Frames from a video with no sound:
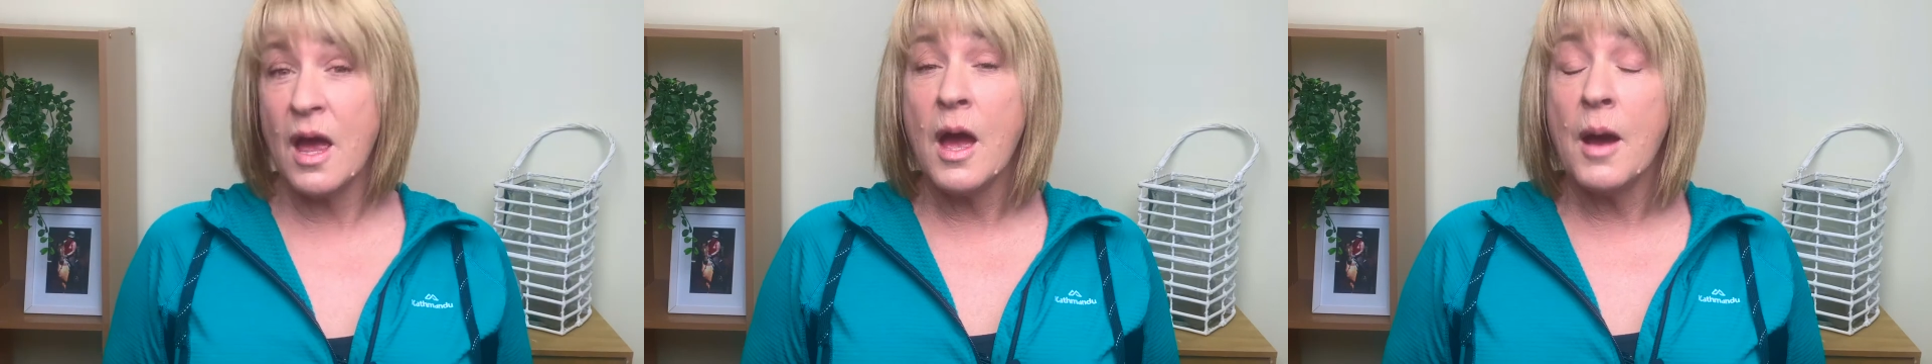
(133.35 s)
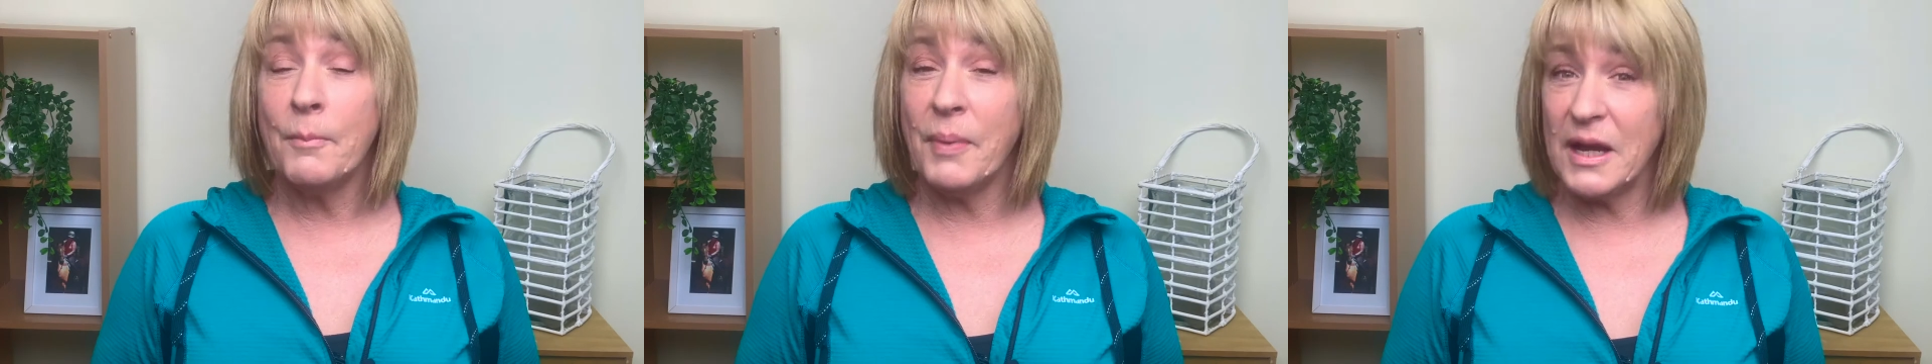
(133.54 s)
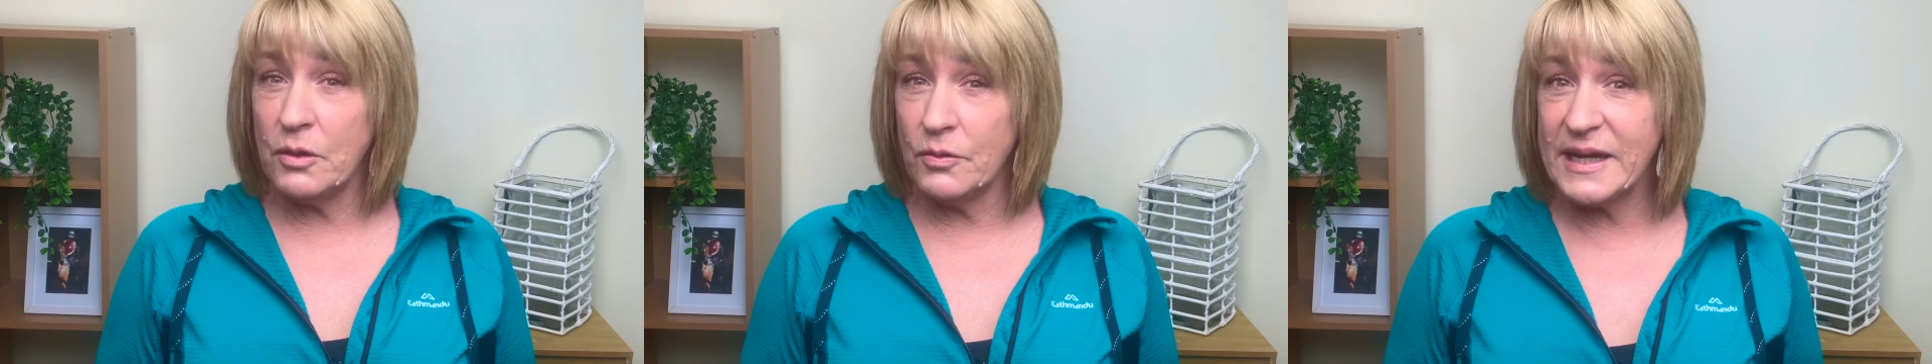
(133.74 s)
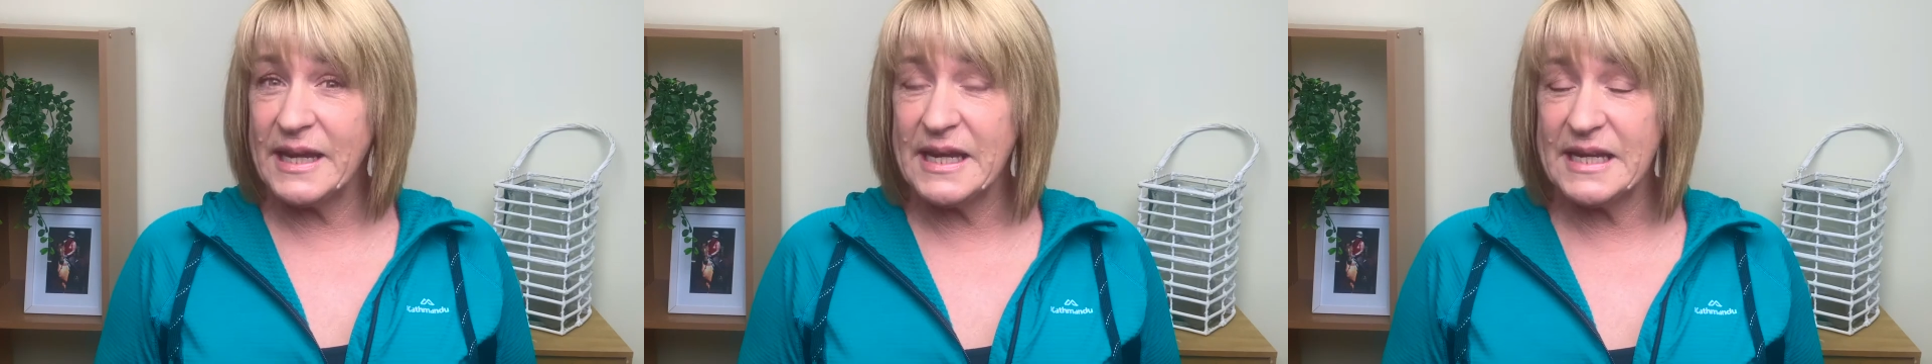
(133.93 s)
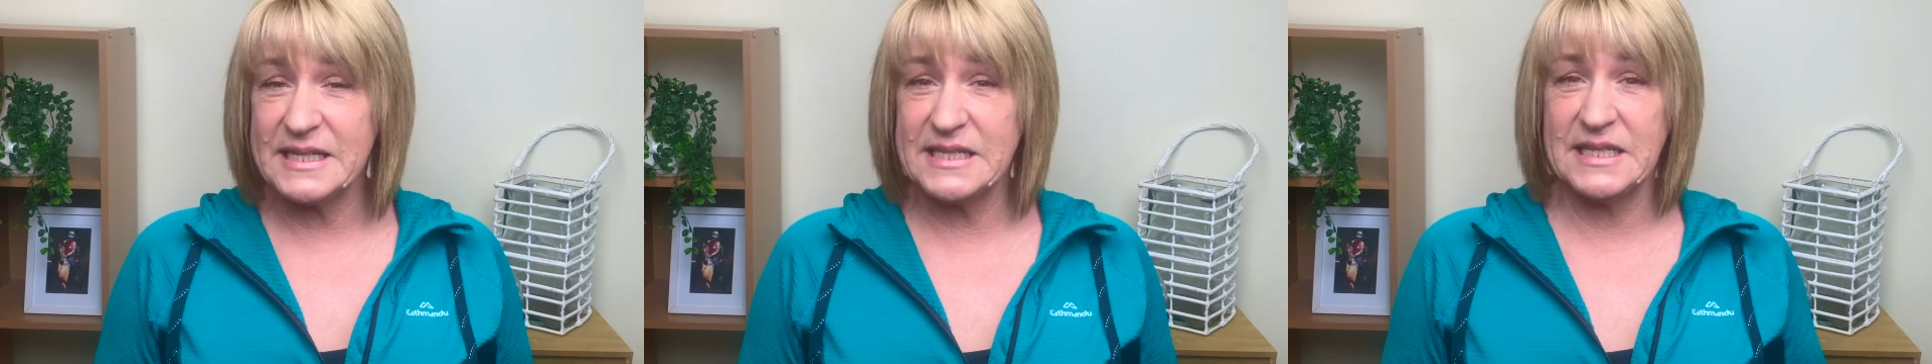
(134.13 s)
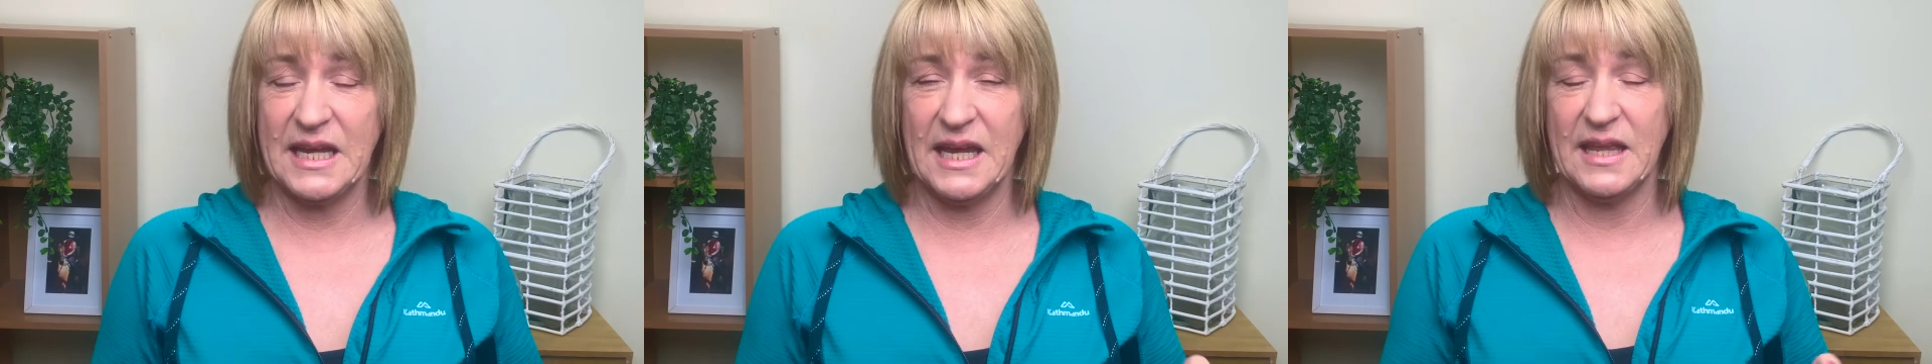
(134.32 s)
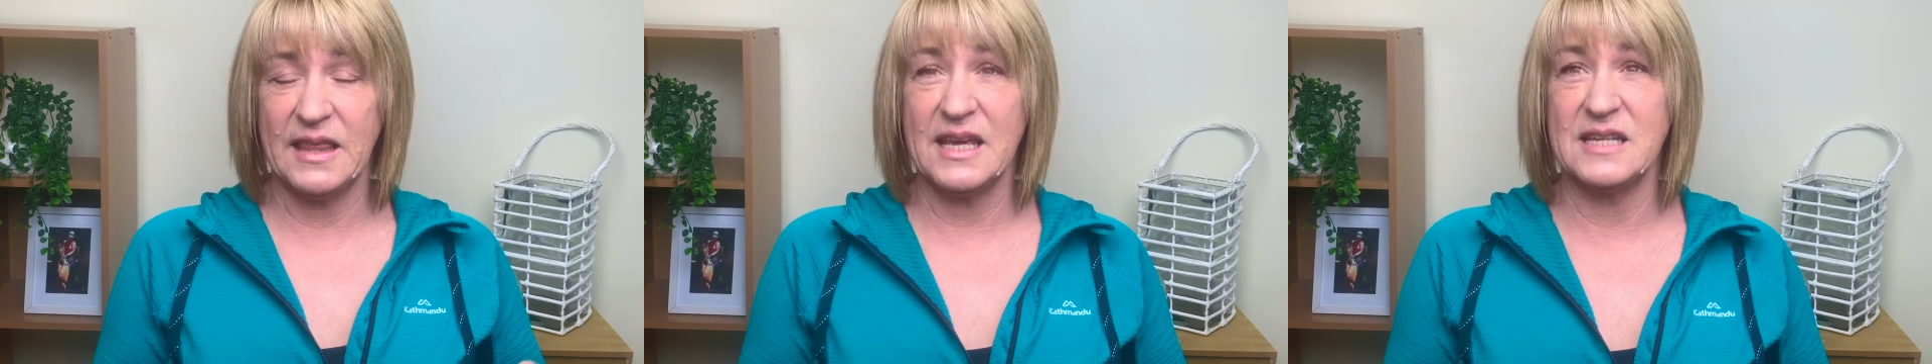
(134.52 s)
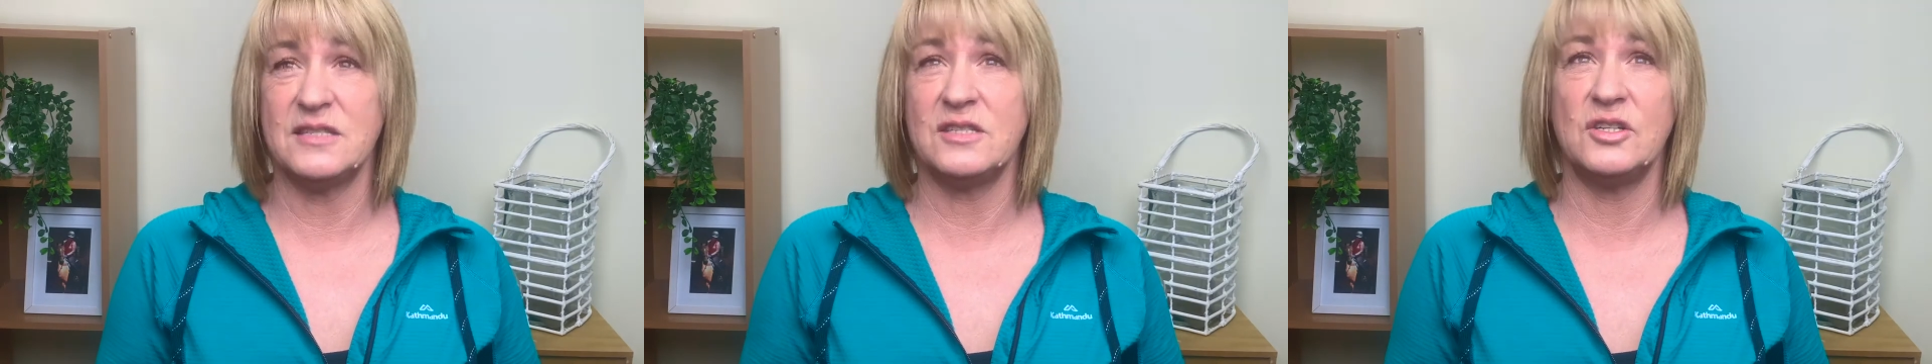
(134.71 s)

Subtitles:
by looking at teeth has to